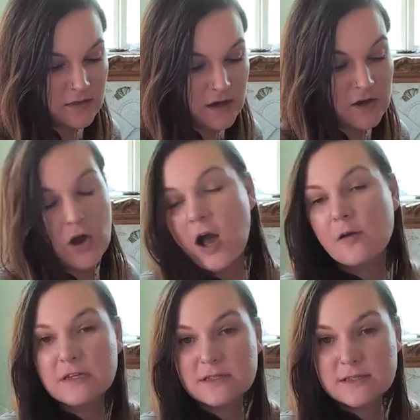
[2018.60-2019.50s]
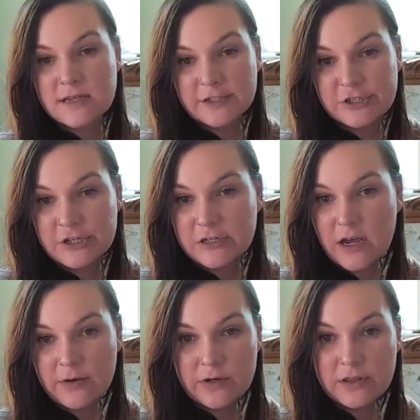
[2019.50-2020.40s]
the comment section.
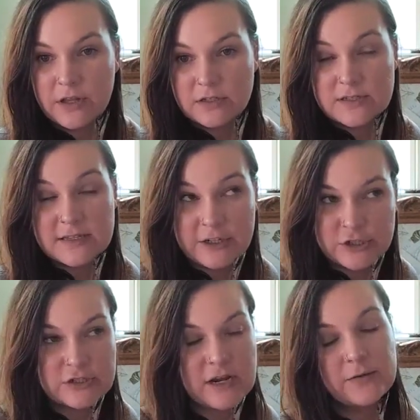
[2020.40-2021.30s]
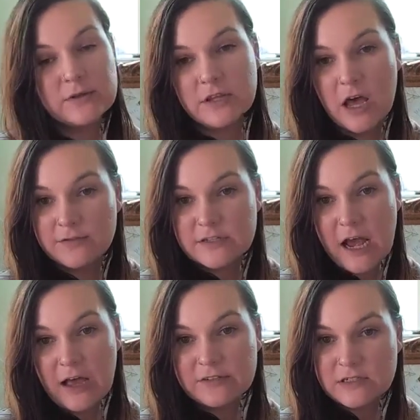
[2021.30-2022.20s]
I would section. I would love to
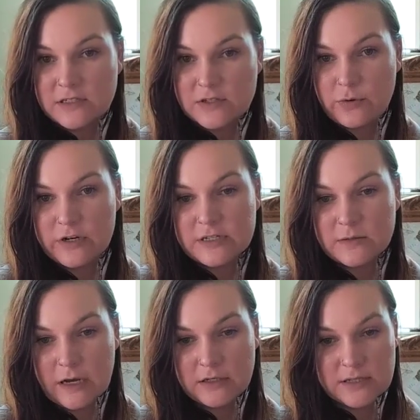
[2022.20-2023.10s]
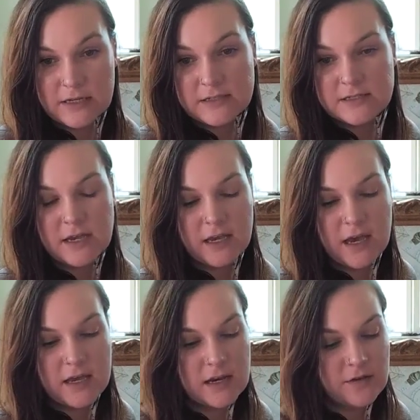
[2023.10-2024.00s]
have a discourse about this.
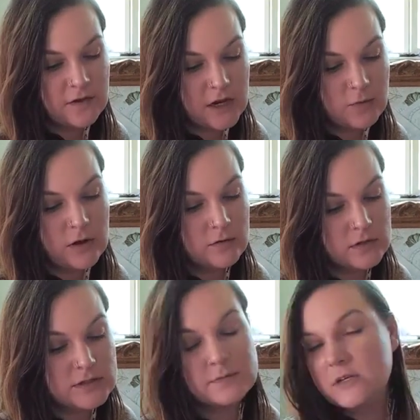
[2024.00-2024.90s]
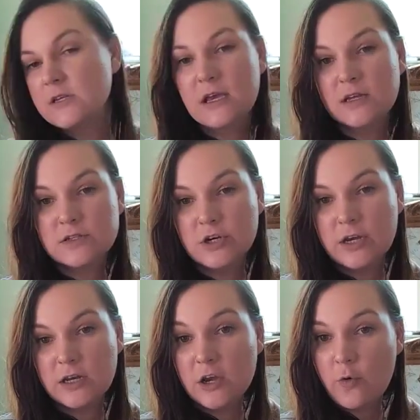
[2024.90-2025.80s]
And if anyone wants me to answer
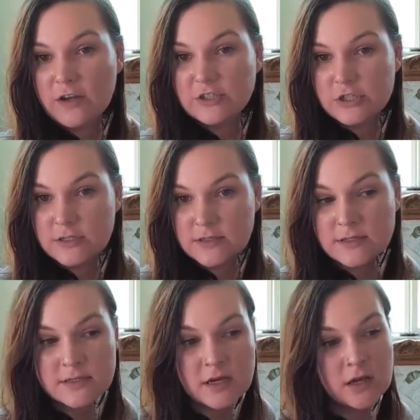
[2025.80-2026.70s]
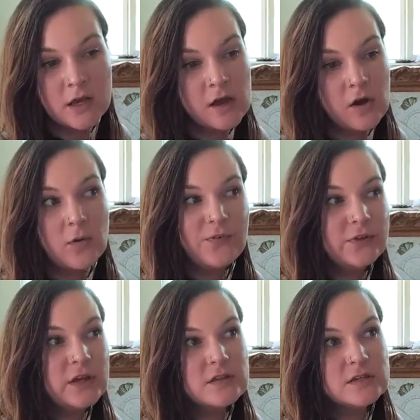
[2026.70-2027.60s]
any questions,
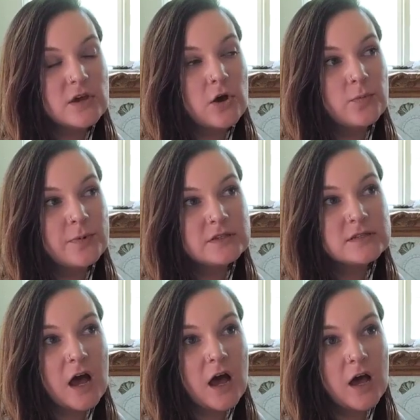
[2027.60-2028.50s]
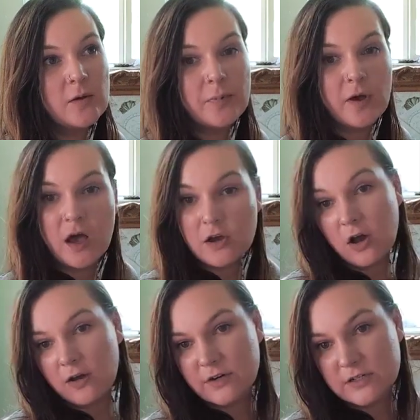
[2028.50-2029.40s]
hopefully this opens up a
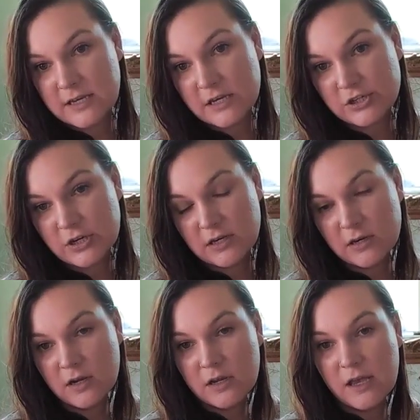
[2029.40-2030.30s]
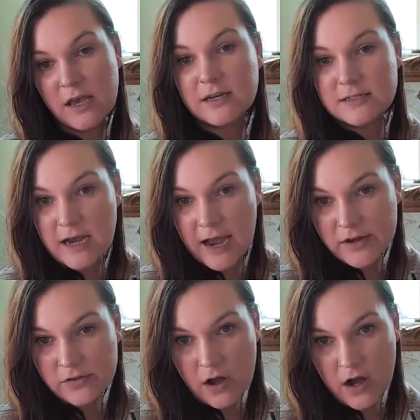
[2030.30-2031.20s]
conversation and a
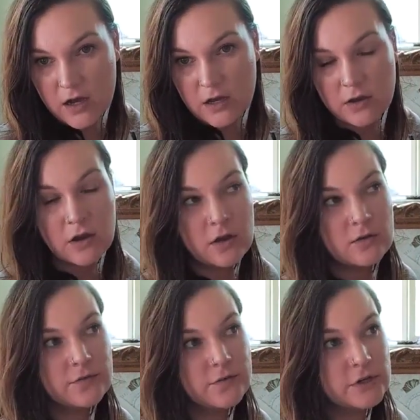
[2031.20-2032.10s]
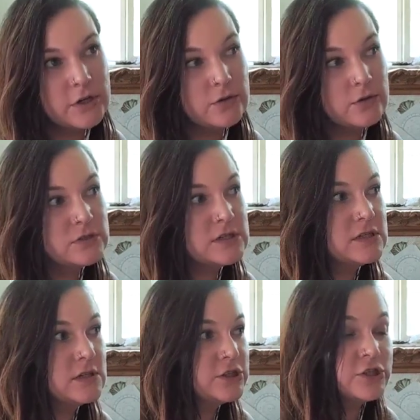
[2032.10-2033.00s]
dialogue for you to
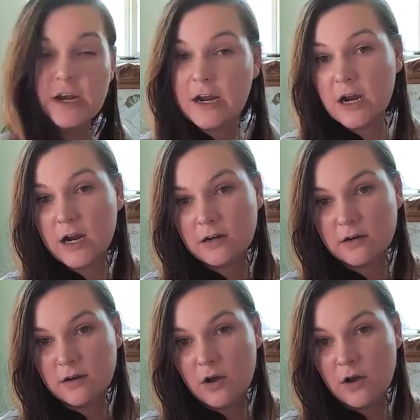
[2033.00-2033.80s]
either share